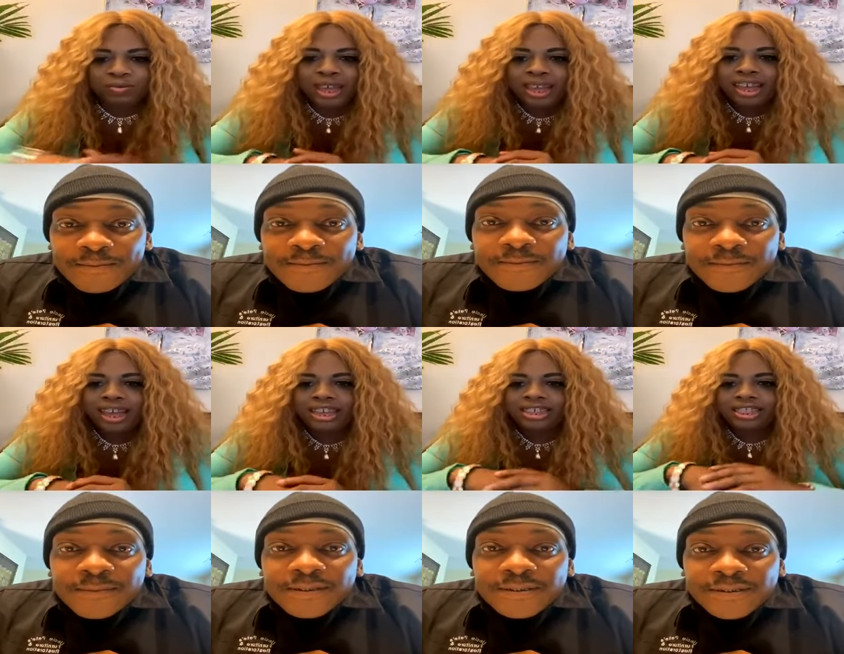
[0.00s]
Speaker 1: And
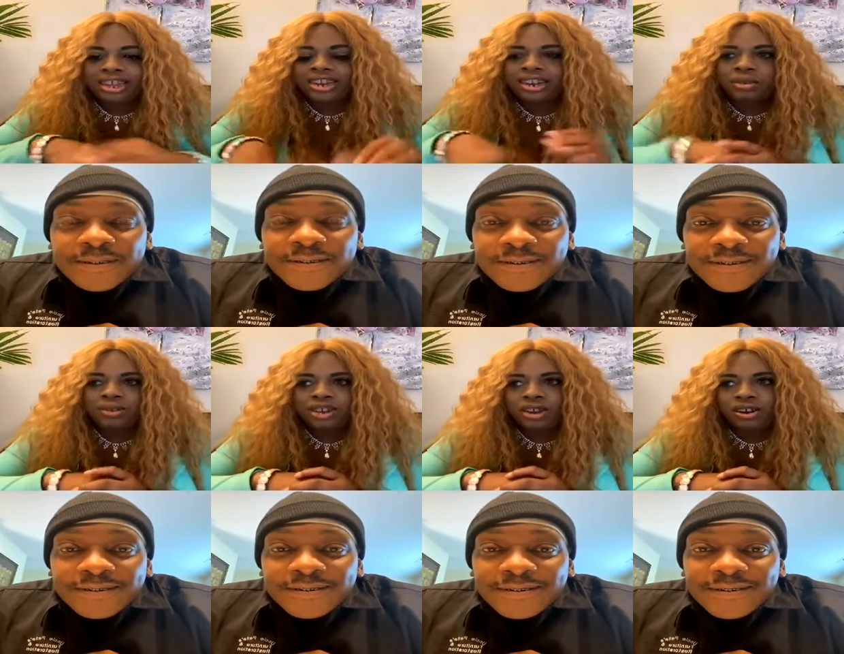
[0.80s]
the
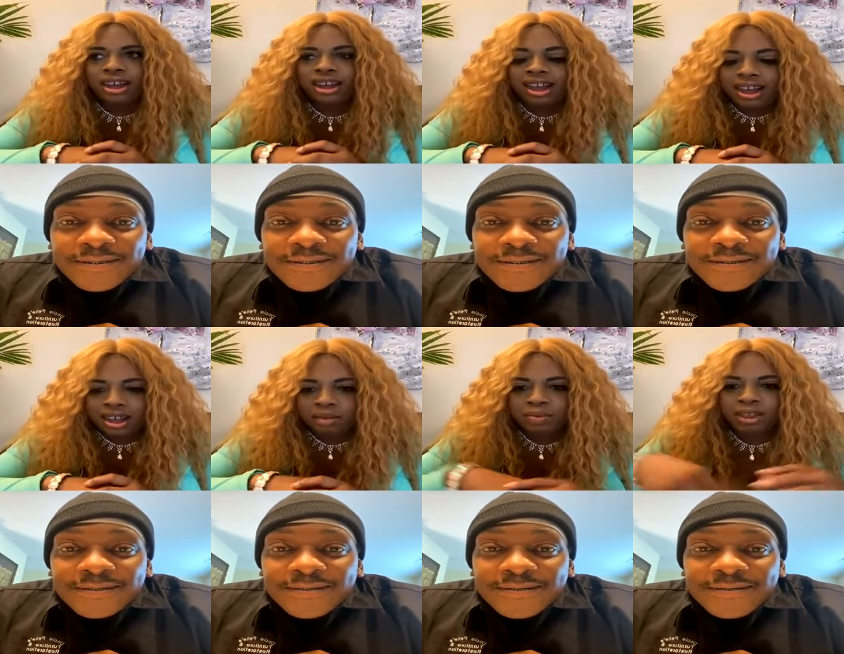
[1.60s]
NikkiRichShow.com
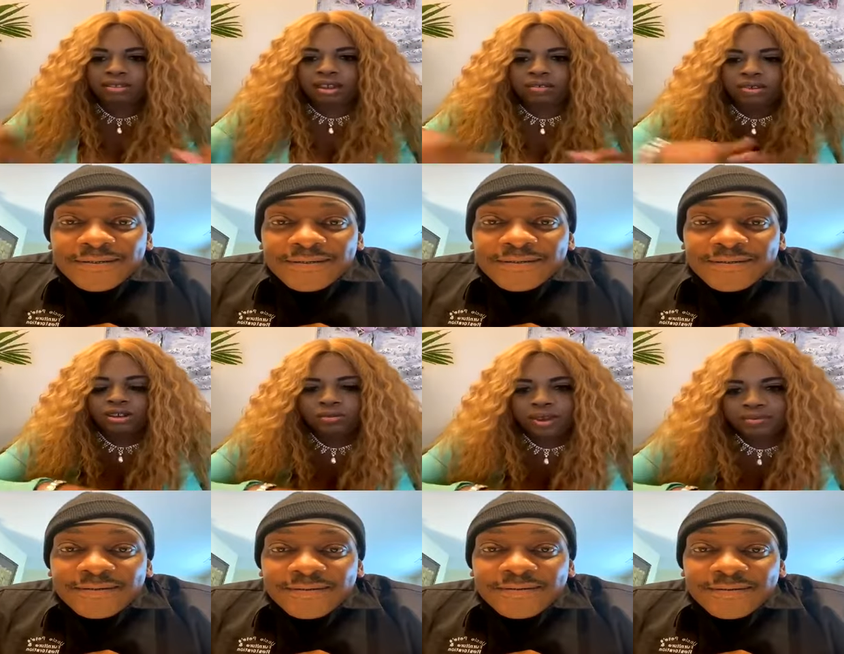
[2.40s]
is our official
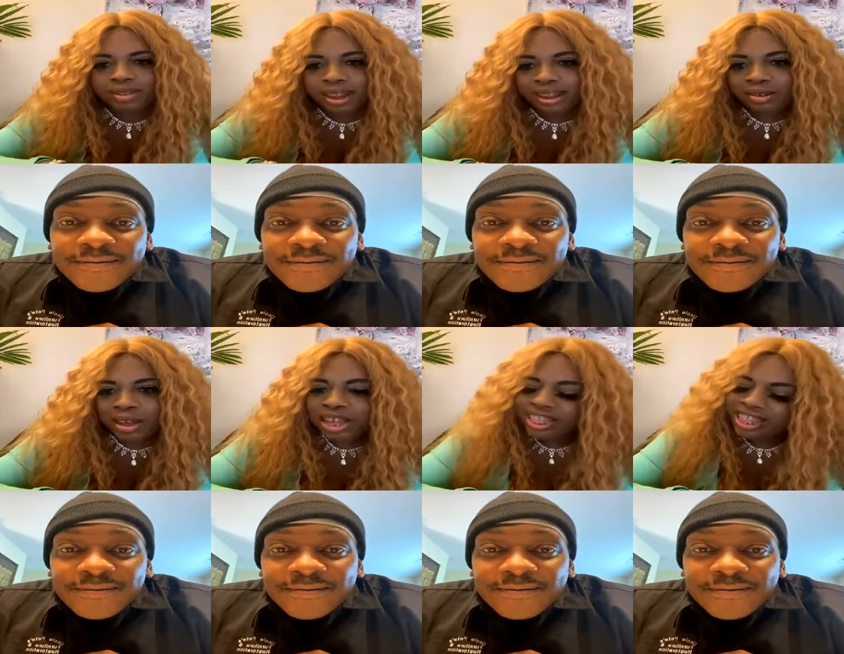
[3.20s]
website.
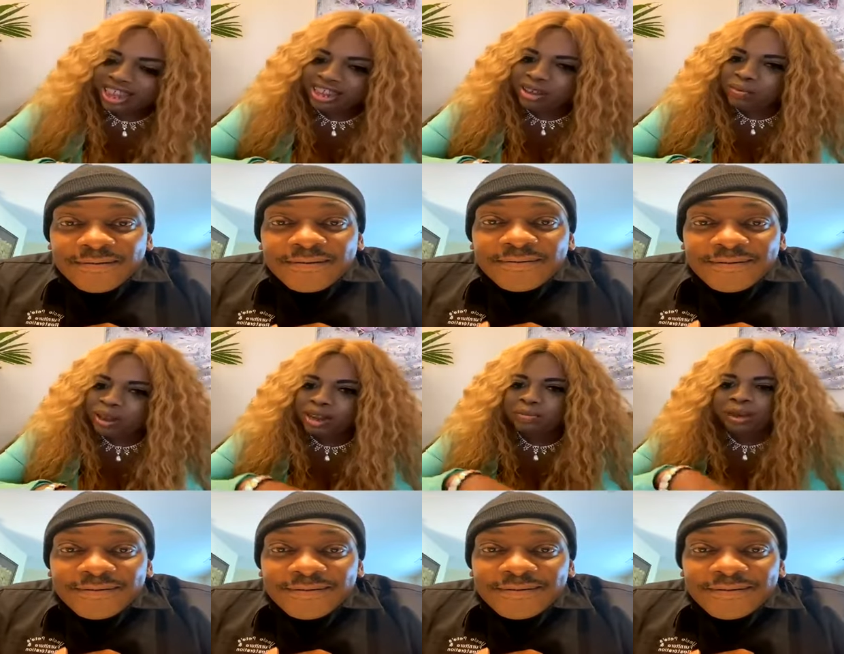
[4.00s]
Thank you, Petey
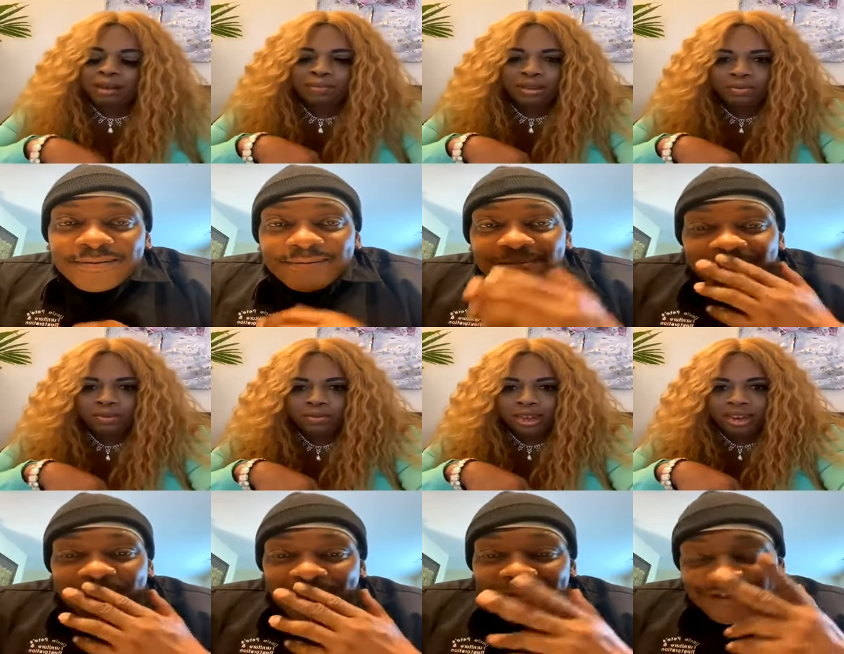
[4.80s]
Pablo, for being
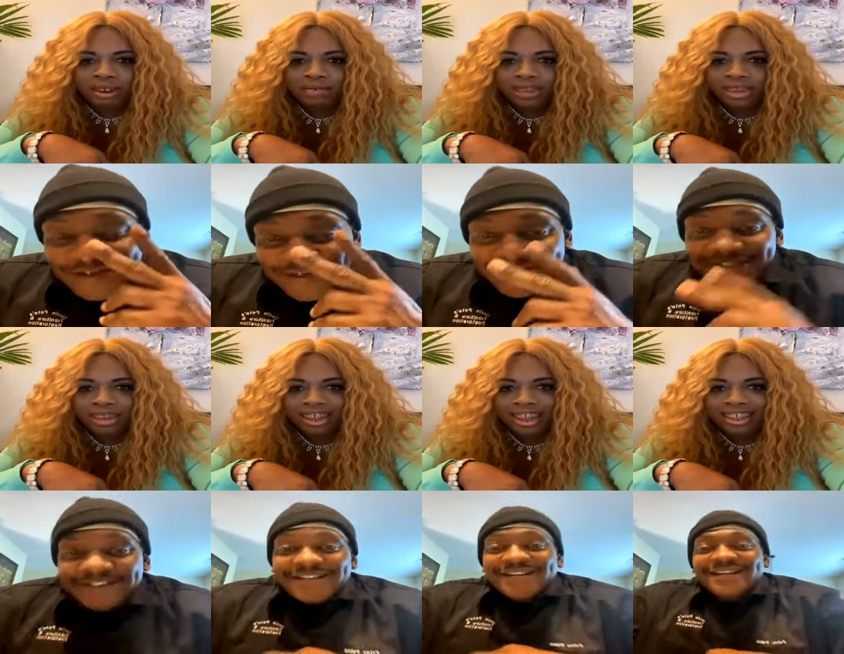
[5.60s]
our featured
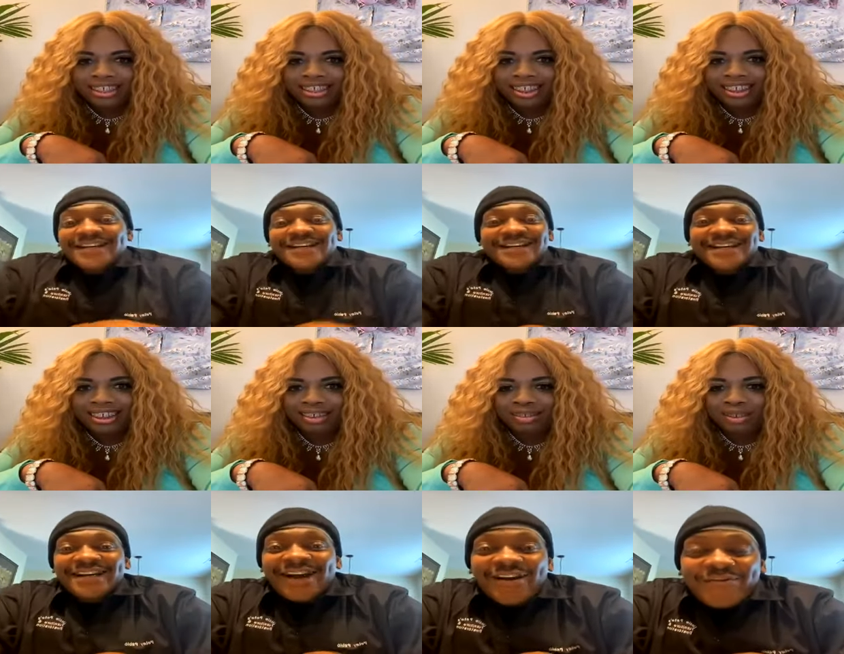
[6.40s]
guest. Thank you All
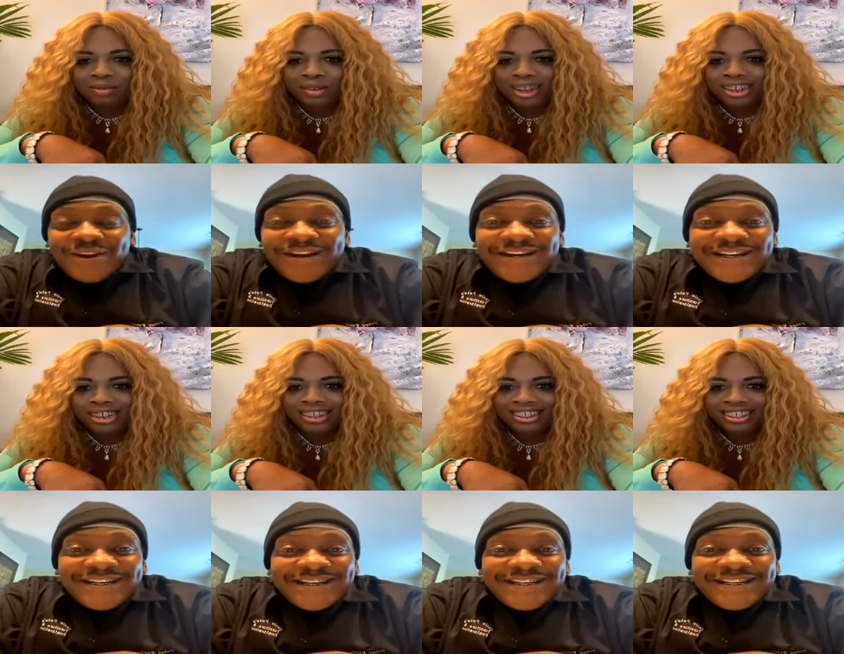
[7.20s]
so right. much.
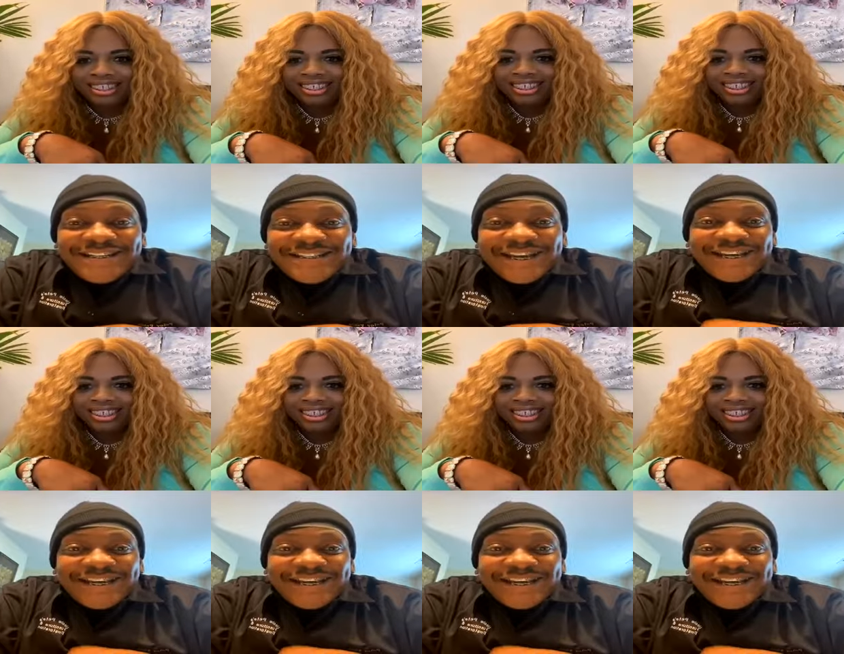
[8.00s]
Take care.